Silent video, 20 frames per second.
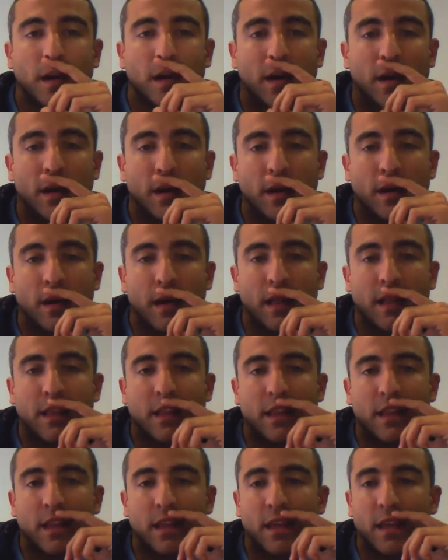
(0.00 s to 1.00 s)

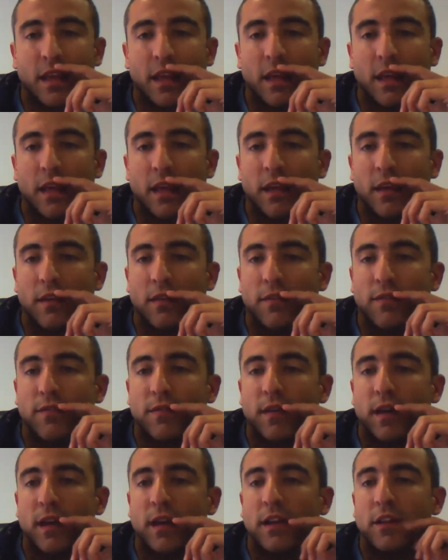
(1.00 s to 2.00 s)
Let's see
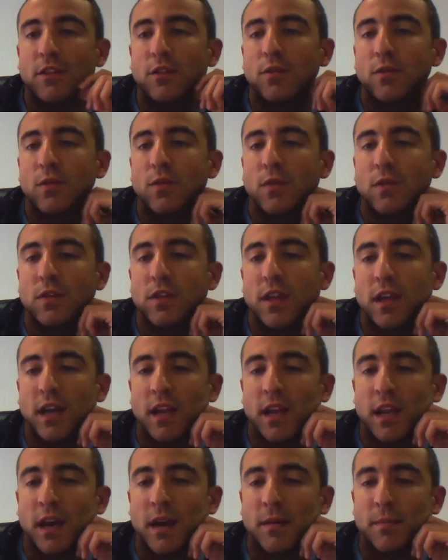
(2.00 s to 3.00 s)
if I need to
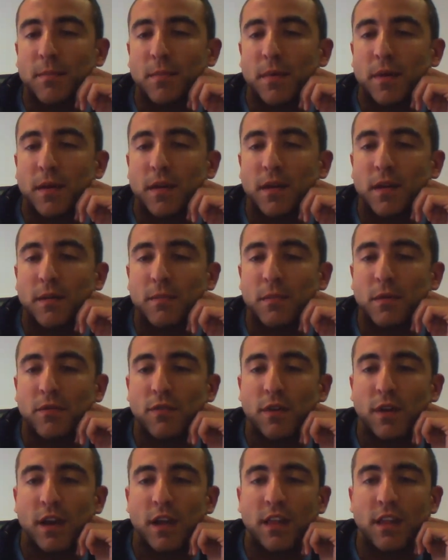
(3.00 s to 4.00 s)
sign up
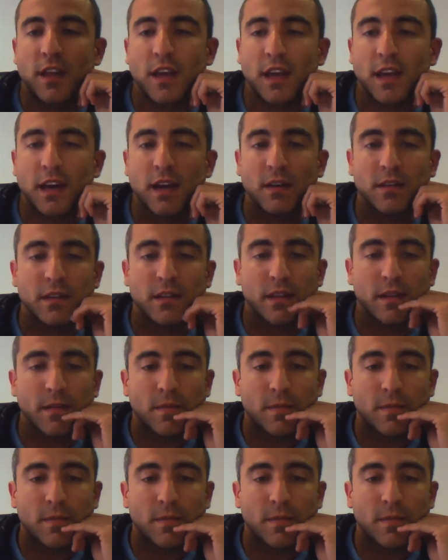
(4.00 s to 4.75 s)
before I check out.